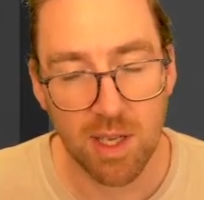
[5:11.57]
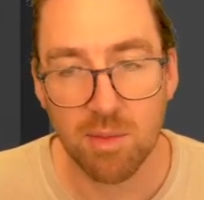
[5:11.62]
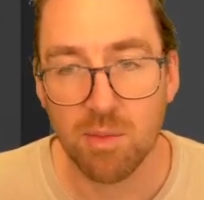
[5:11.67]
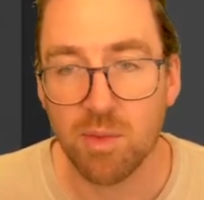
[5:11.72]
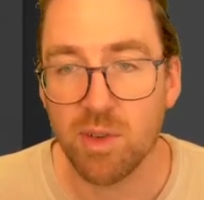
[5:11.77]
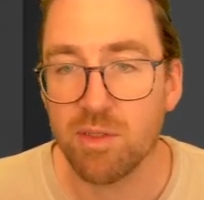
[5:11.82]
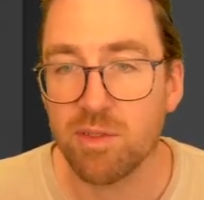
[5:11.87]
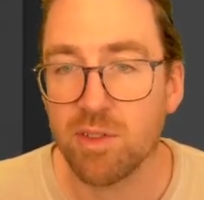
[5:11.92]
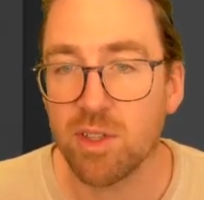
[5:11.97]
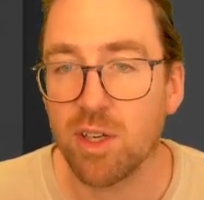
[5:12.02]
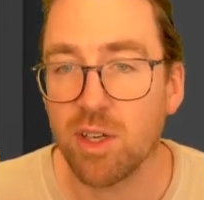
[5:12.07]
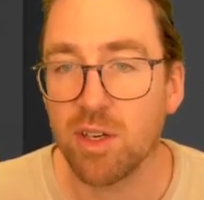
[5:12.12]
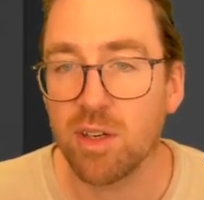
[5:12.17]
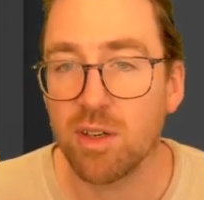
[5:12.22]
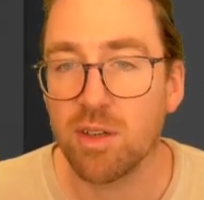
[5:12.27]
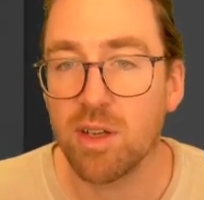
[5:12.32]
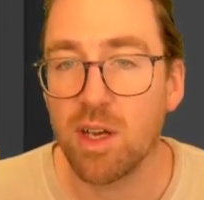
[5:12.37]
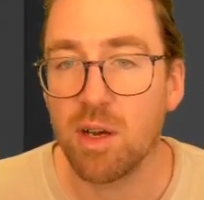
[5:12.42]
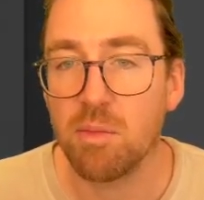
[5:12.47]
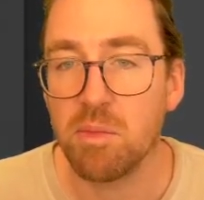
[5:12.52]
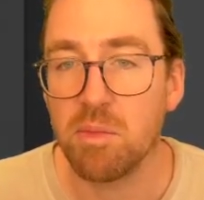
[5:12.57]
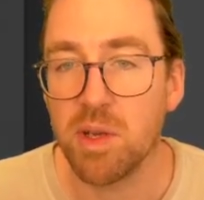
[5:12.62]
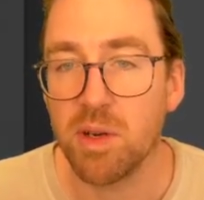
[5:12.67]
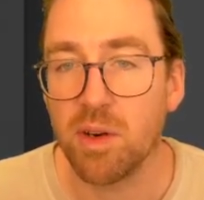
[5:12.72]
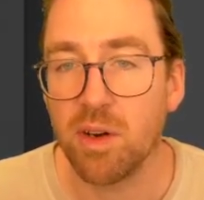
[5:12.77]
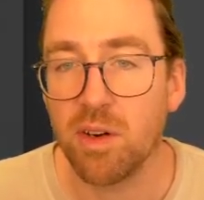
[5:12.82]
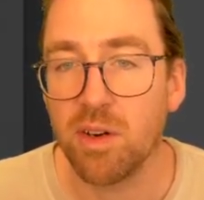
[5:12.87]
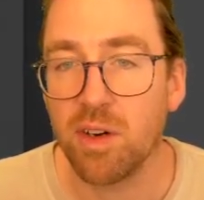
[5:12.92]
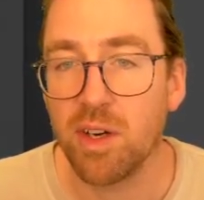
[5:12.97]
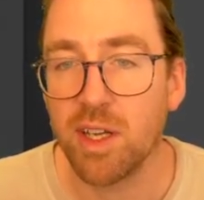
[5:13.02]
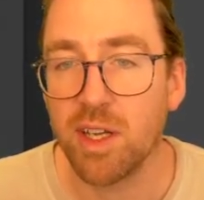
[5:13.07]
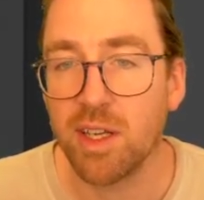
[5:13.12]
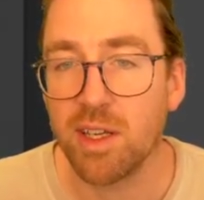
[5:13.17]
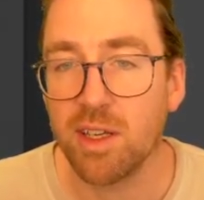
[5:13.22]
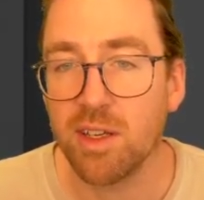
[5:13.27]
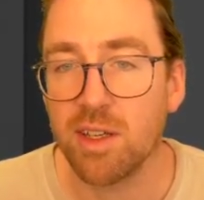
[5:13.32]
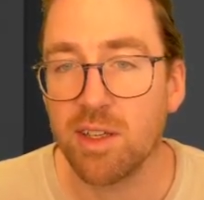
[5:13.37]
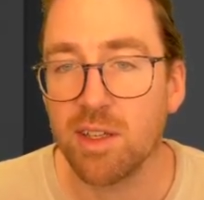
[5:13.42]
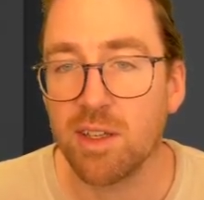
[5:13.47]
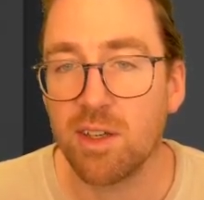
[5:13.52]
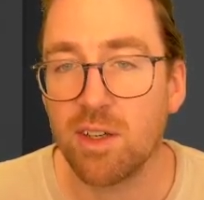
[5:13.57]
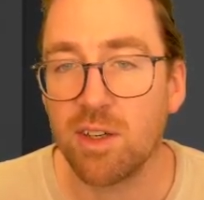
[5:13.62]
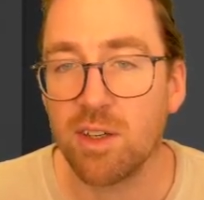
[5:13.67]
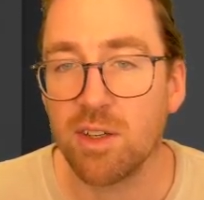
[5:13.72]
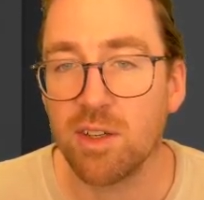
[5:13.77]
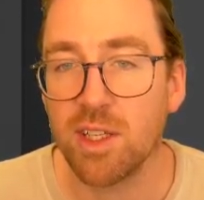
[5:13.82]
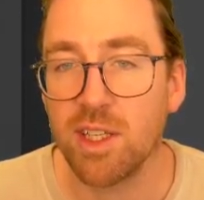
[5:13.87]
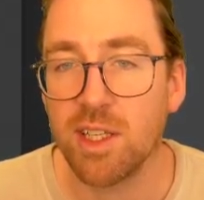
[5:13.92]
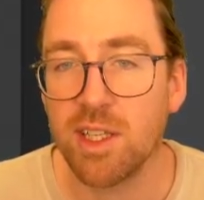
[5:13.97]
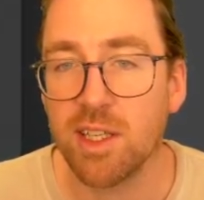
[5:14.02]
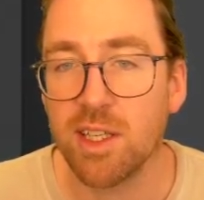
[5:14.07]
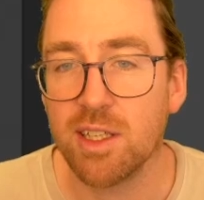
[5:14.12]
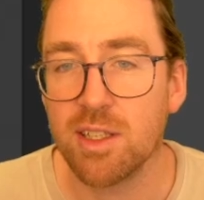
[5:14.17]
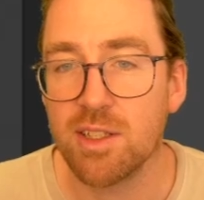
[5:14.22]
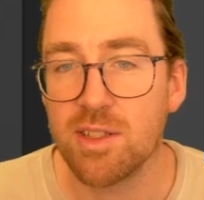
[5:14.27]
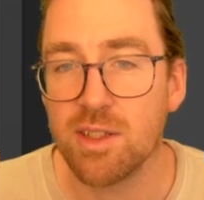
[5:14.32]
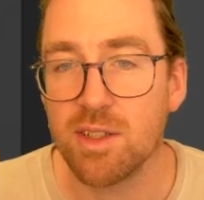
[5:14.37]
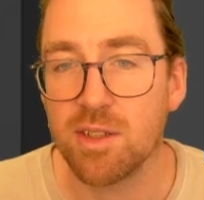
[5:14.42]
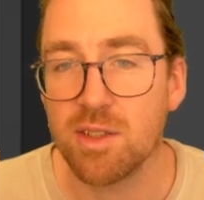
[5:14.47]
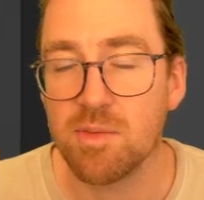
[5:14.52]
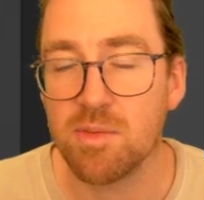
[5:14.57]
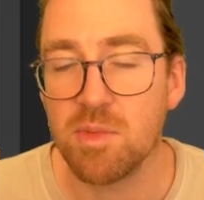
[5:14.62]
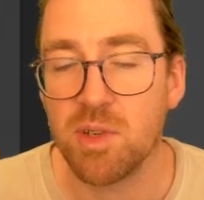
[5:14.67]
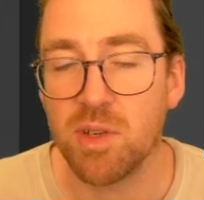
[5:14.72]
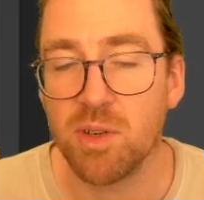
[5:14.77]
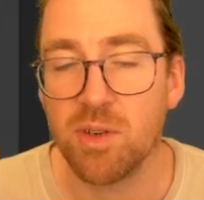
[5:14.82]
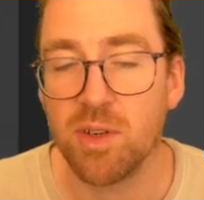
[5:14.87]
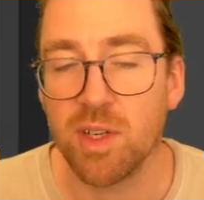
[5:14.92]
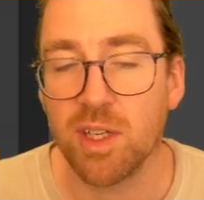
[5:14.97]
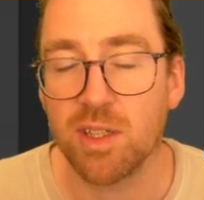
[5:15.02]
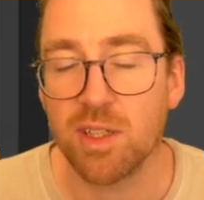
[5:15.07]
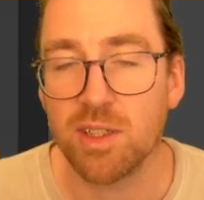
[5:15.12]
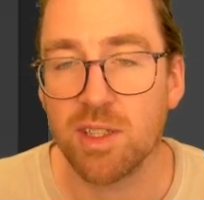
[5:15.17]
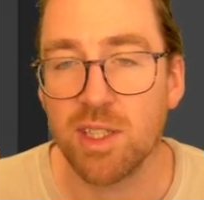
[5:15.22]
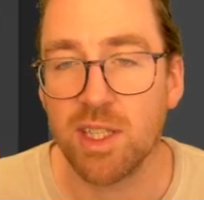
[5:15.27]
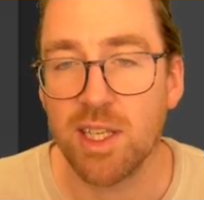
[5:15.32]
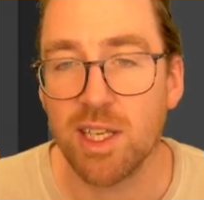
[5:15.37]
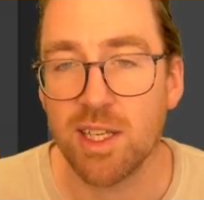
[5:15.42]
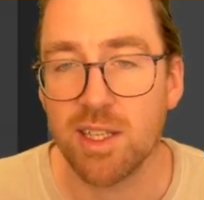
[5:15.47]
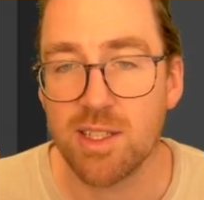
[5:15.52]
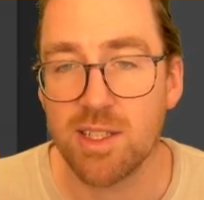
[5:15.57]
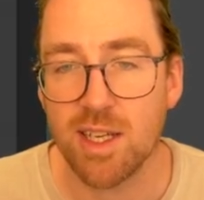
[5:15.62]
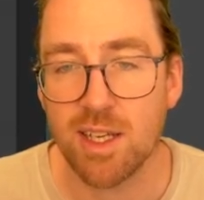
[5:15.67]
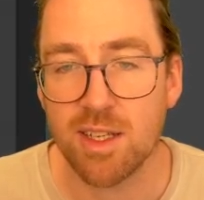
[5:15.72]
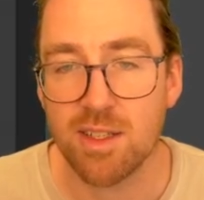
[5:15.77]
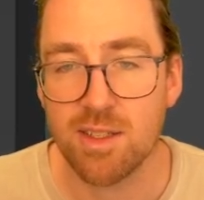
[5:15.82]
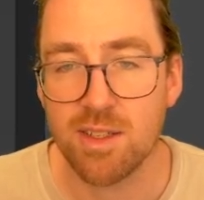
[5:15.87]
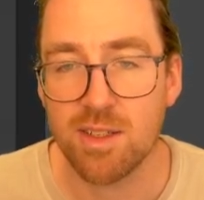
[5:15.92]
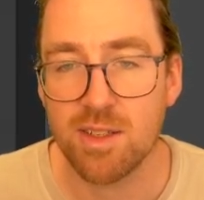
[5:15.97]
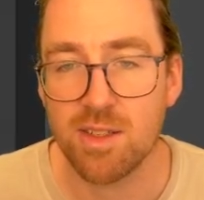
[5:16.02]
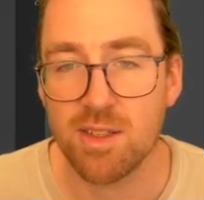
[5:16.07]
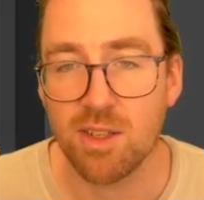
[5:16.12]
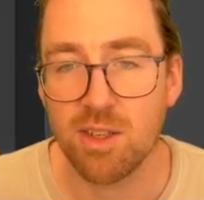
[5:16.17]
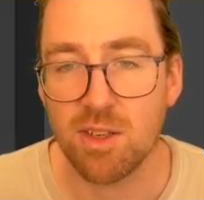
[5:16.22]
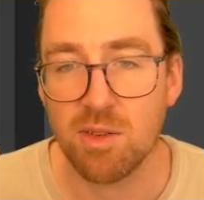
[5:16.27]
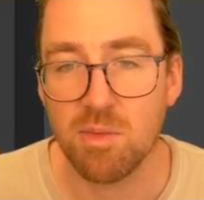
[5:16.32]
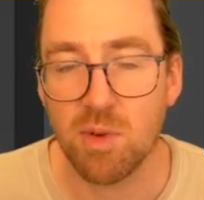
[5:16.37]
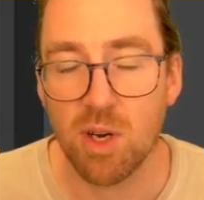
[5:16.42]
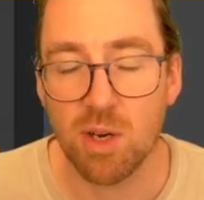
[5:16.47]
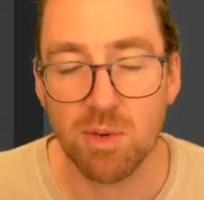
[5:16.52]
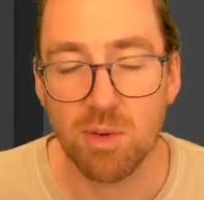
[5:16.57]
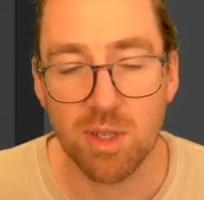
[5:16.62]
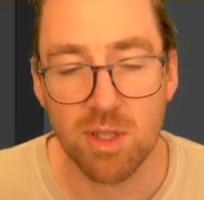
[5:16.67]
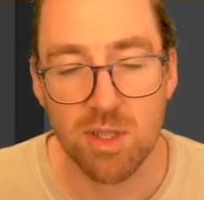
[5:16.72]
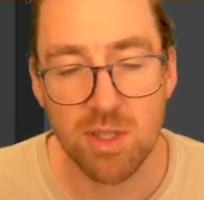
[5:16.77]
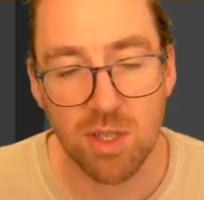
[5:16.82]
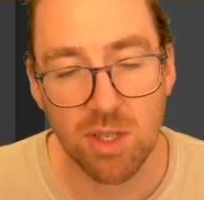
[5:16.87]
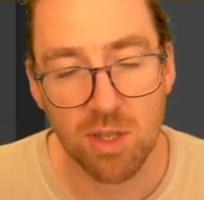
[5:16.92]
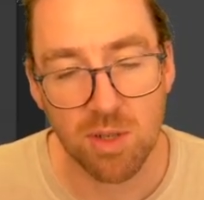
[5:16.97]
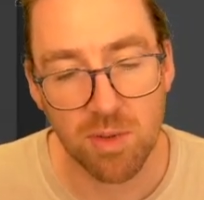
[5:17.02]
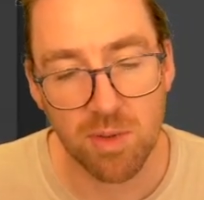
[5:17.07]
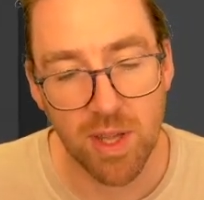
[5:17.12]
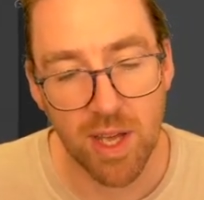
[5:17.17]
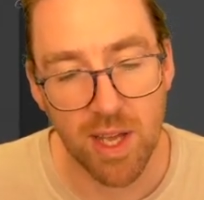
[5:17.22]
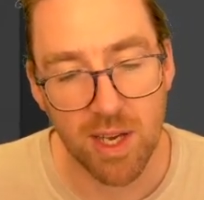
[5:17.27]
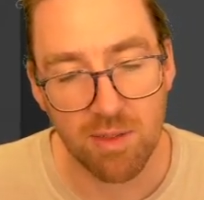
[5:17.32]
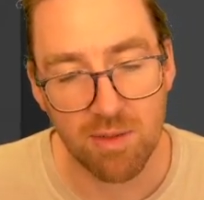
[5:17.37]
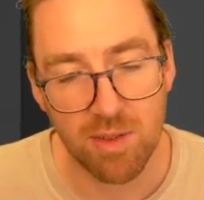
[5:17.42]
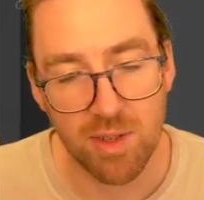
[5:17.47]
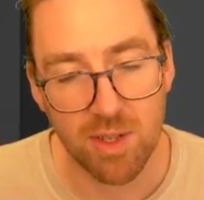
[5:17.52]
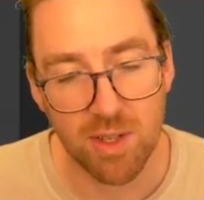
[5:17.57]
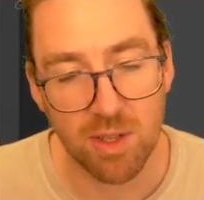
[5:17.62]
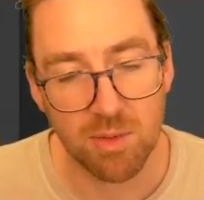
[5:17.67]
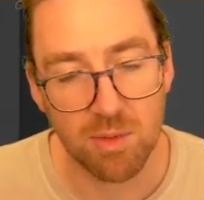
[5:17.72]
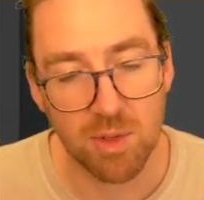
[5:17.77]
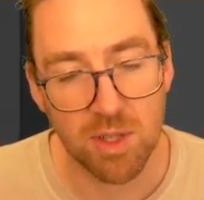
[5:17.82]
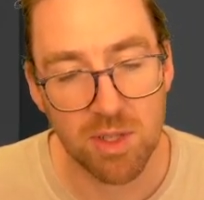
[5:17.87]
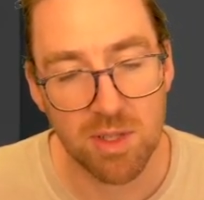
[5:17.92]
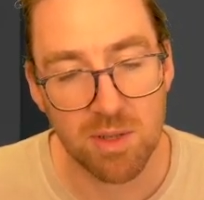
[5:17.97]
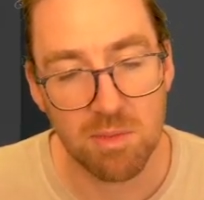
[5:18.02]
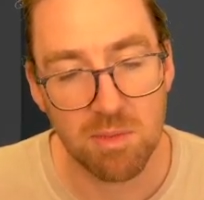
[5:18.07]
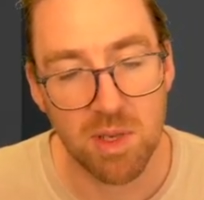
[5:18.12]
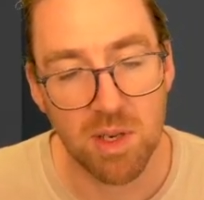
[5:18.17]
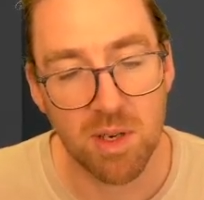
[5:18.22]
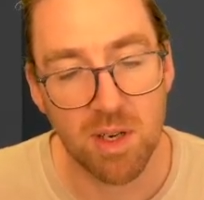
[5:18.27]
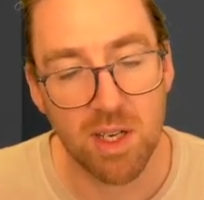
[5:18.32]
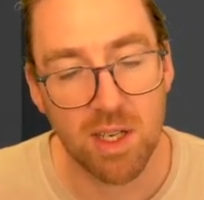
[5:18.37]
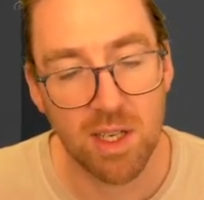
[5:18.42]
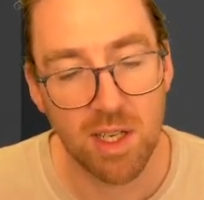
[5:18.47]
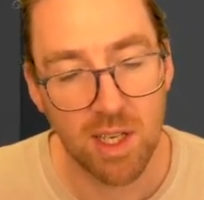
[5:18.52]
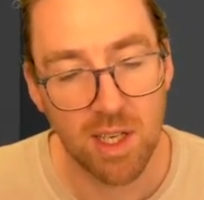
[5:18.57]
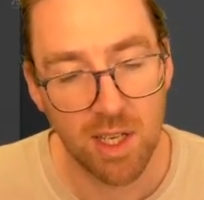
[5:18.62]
We've got a mirroring on here, so it's mirroring on the x-axis, so you might want to toggle that if you don't want it to mirror.